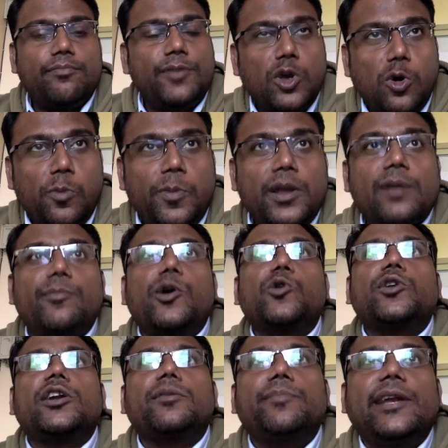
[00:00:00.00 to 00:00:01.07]
be open
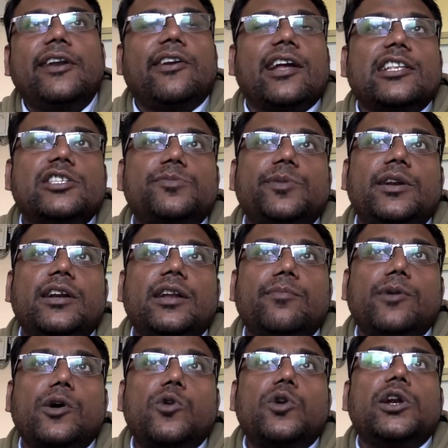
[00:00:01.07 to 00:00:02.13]
about it, be transparent
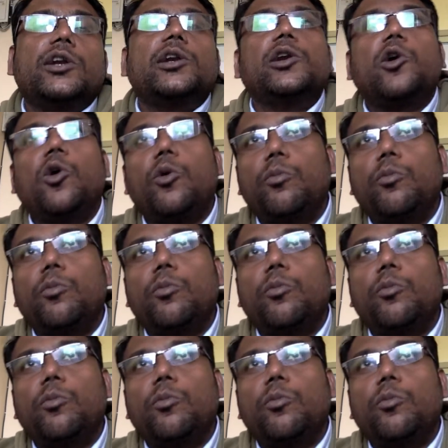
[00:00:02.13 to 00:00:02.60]
about it, and